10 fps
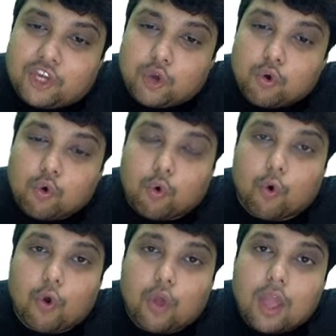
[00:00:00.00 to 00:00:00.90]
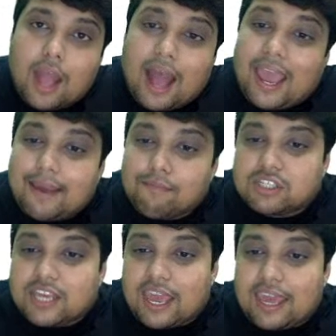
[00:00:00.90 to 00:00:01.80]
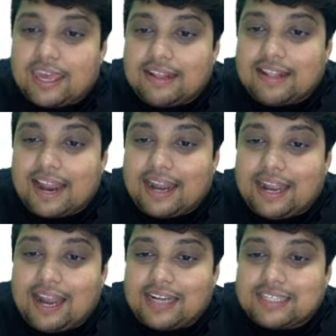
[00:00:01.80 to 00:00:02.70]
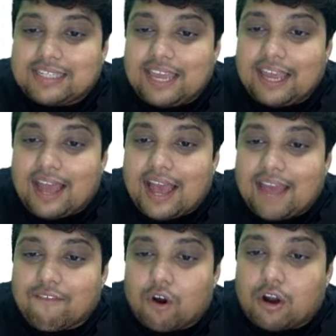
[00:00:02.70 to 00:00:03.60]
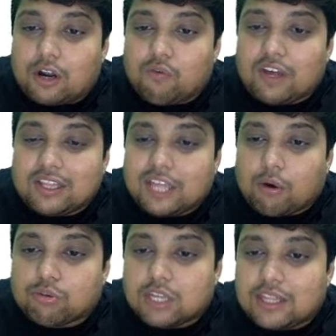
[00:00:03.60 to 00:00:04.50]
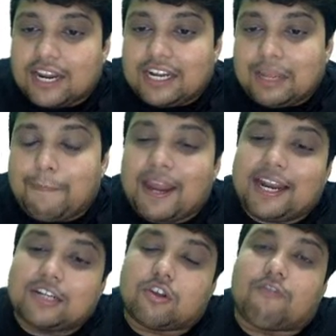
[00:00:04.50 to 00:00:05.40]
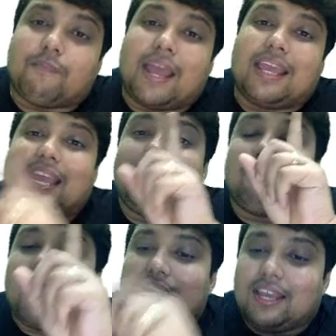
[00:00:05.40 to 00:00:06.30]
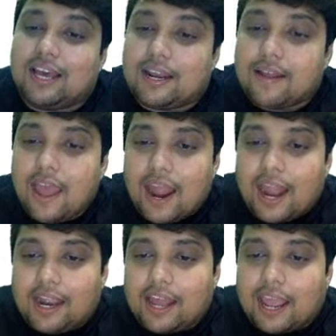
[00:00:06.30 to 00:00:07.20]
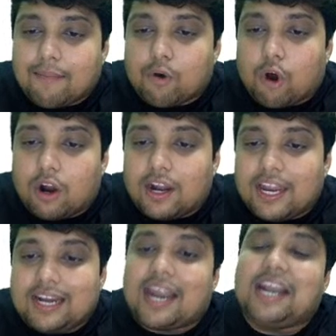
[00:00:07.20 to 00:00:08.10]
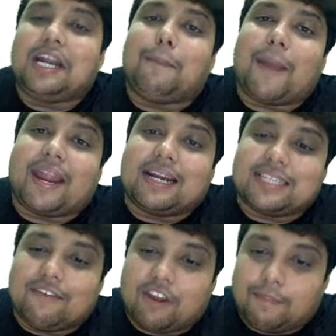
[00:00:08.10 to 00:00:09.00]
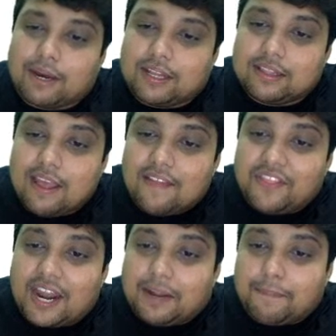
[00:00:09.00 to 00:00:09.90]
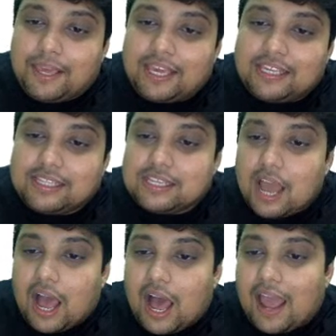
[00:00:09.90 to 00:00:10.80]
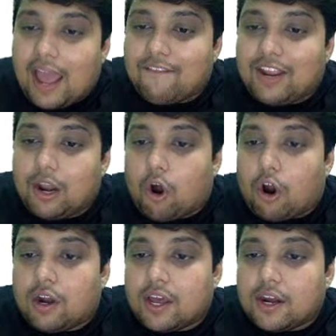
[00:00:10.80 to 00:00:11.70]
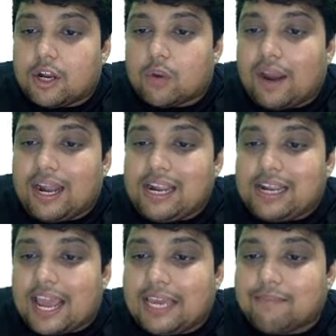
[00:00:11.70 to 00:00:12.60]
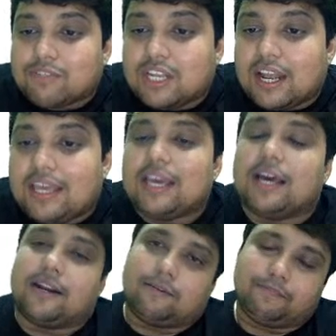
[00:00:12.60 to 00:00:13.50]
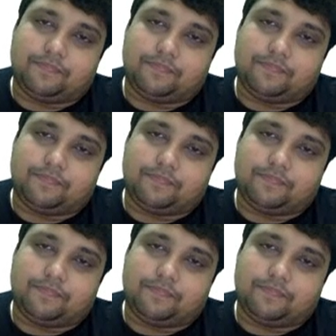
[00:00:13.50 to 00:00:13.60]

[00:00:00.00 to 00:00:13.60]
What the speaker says: Q. I am saying that let's say I want 1080 packets of Maggi in 1 year and I am ordering 90 packets every month. That means I will order 12 times in a year.